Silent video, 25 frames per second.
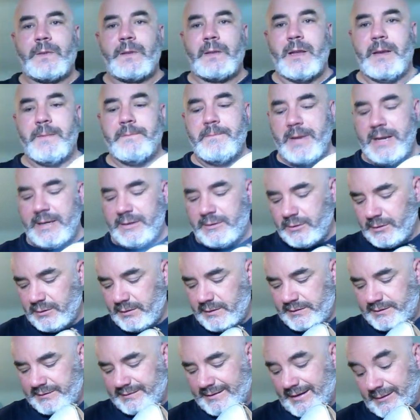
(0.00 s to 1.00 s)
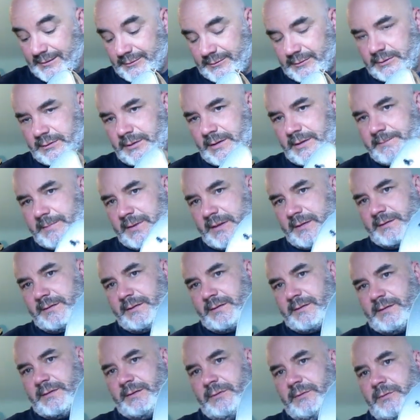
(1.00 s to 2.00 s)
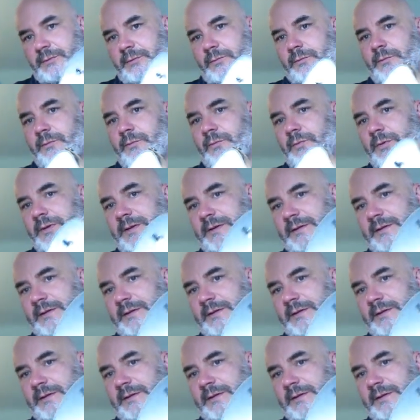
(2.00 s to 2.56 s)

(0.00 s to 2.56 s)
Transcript: maker, a seller, basically, who was